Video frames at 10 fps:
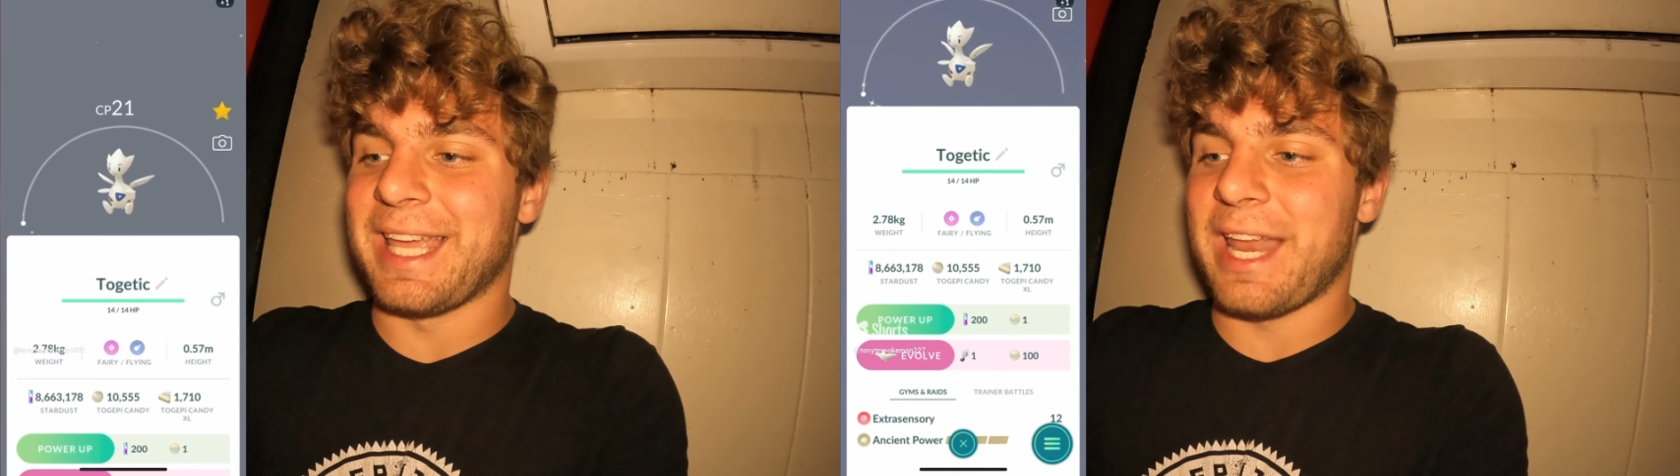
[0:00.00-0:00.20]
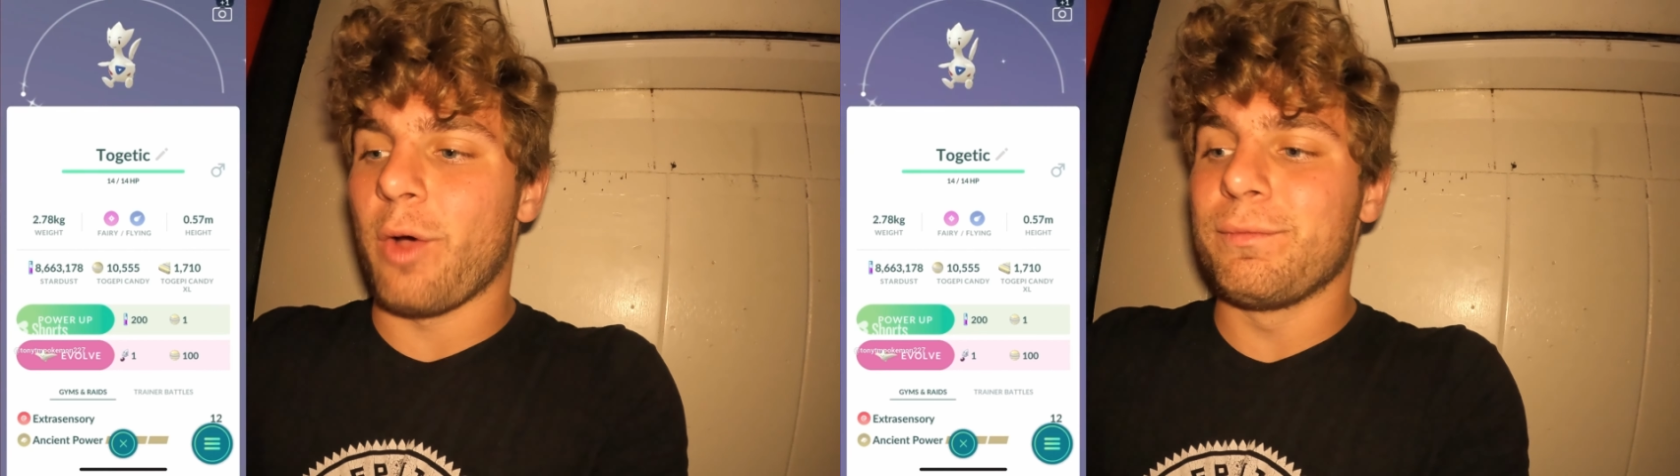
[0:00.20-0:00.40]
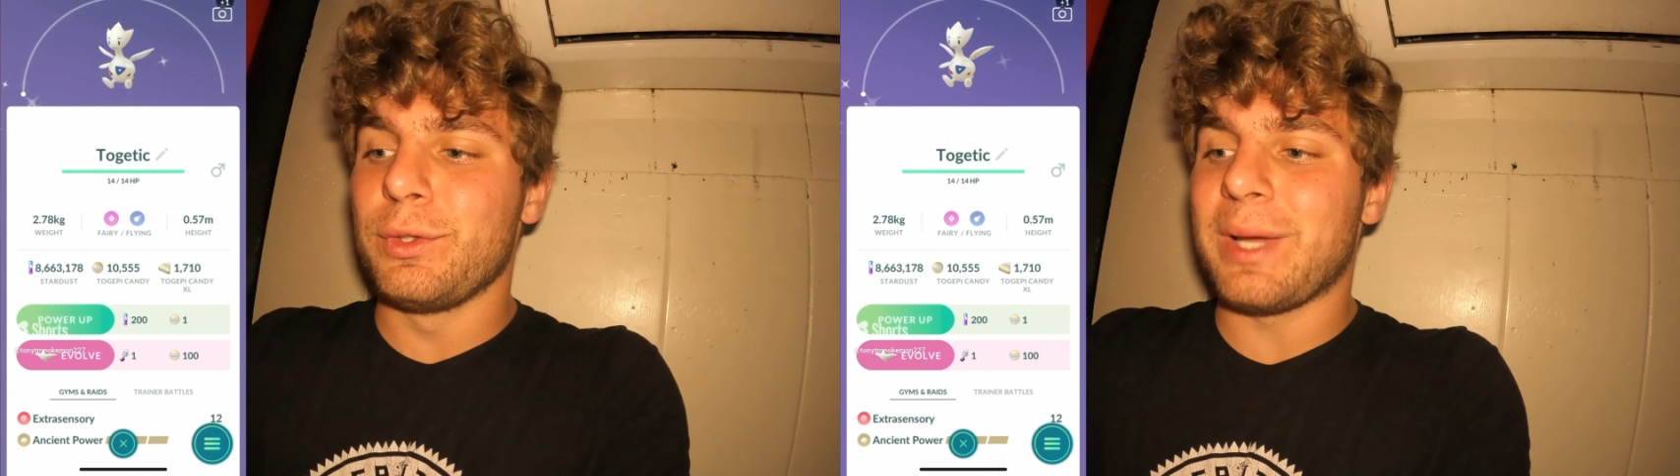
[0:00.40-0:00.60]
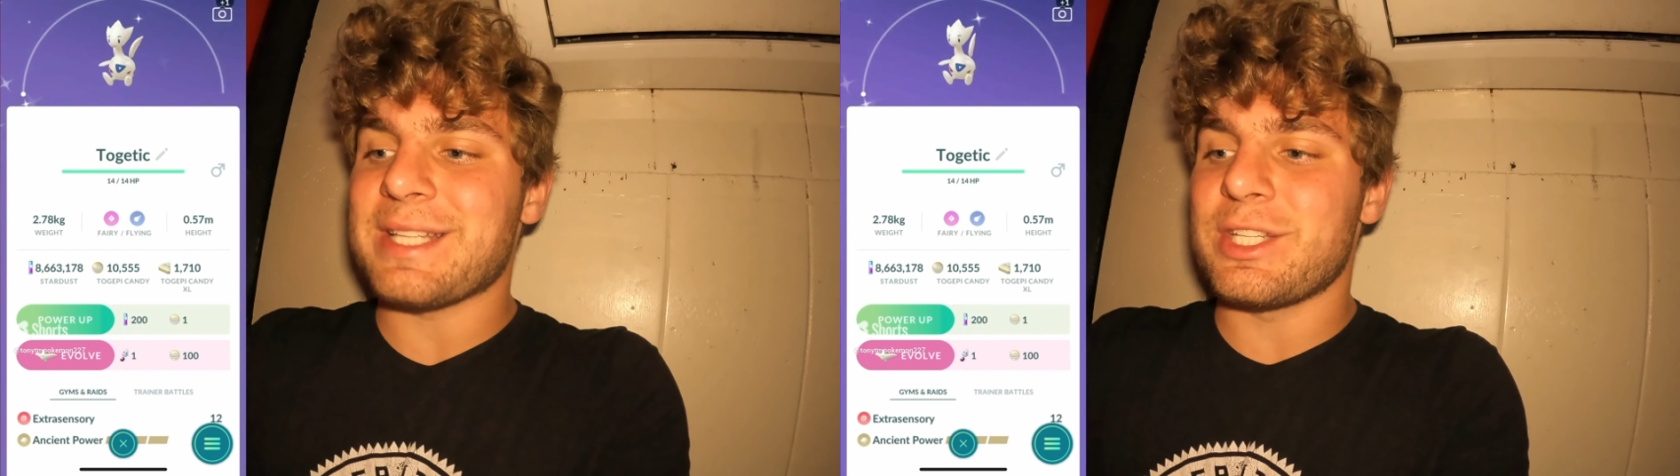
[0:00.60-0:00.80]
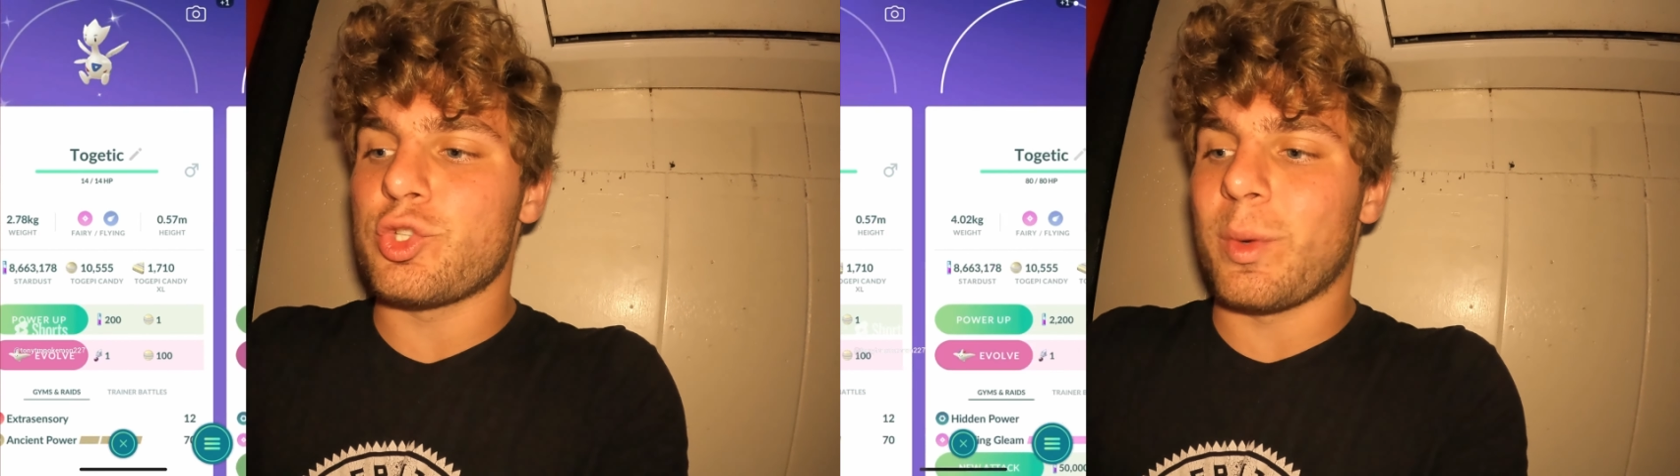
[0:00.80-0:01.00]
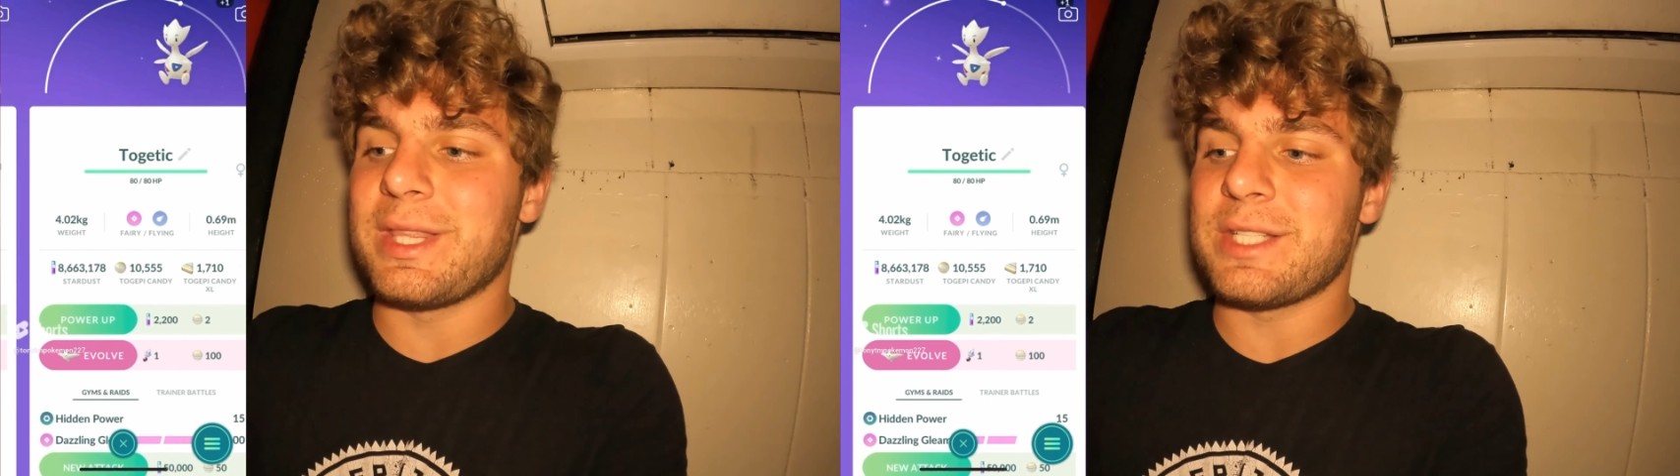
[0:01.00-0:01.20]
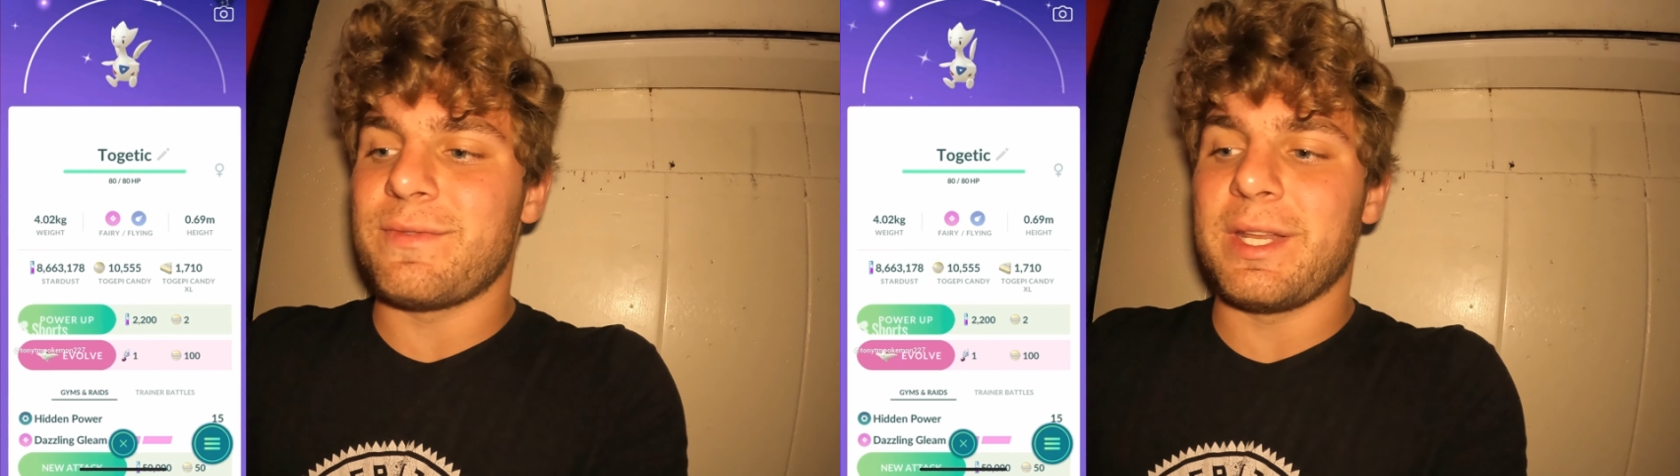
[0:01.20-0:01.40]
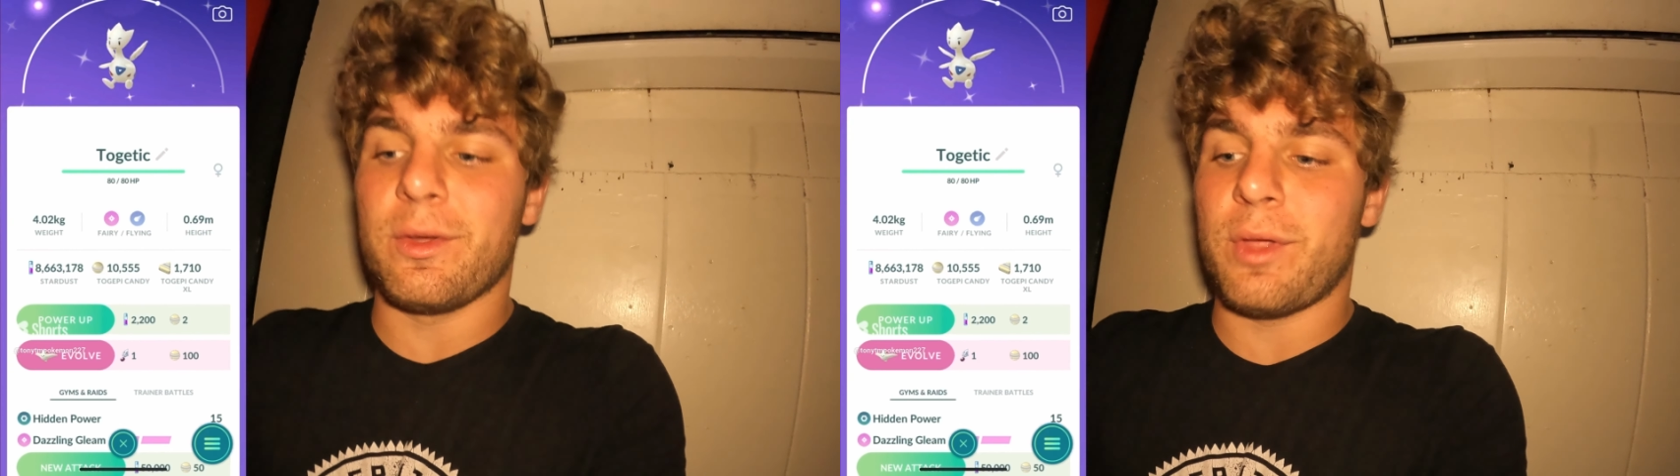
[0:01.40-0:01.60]
Again, hopefully you guys enjoyed this
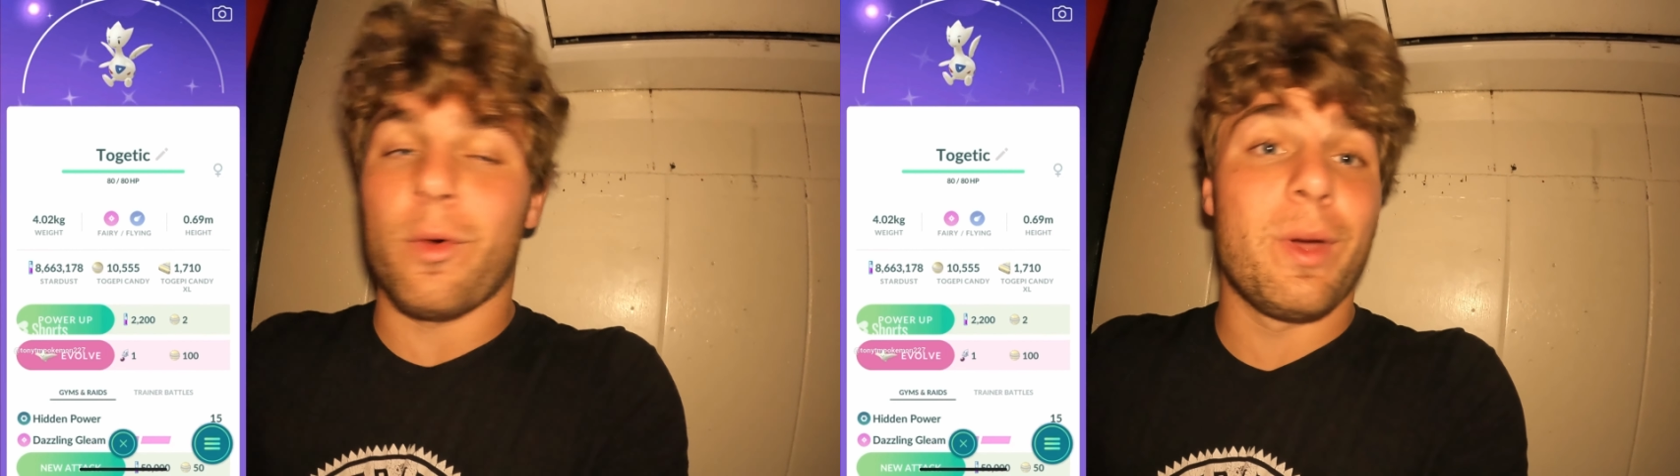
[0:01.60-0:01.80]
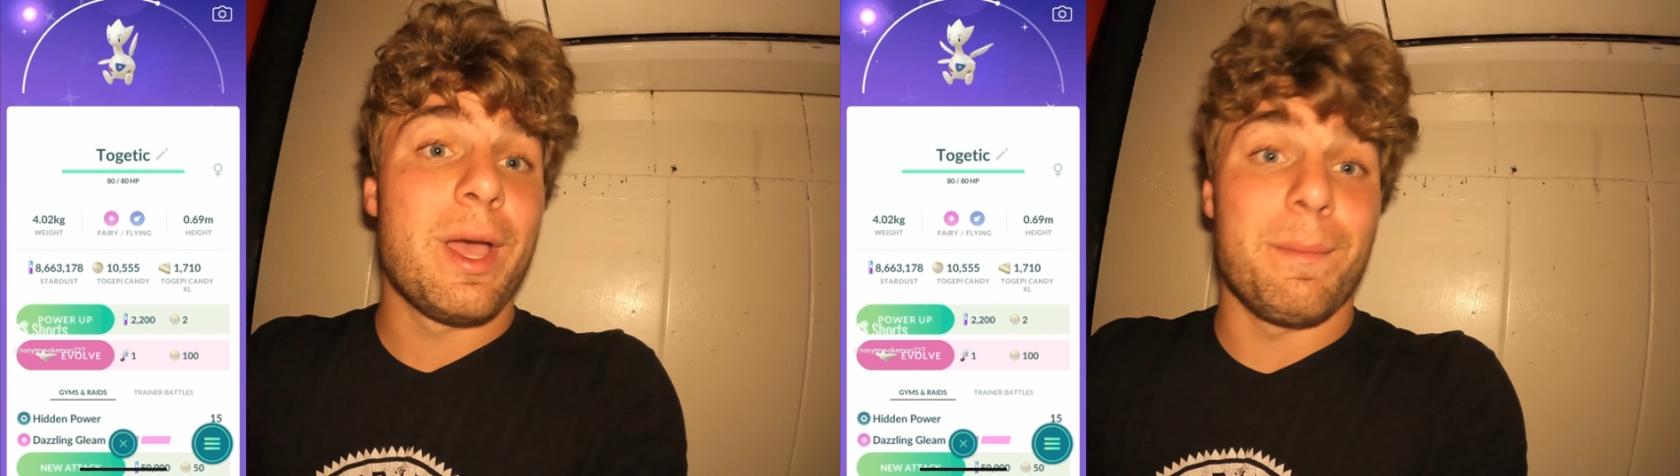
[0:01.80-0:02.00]
video though.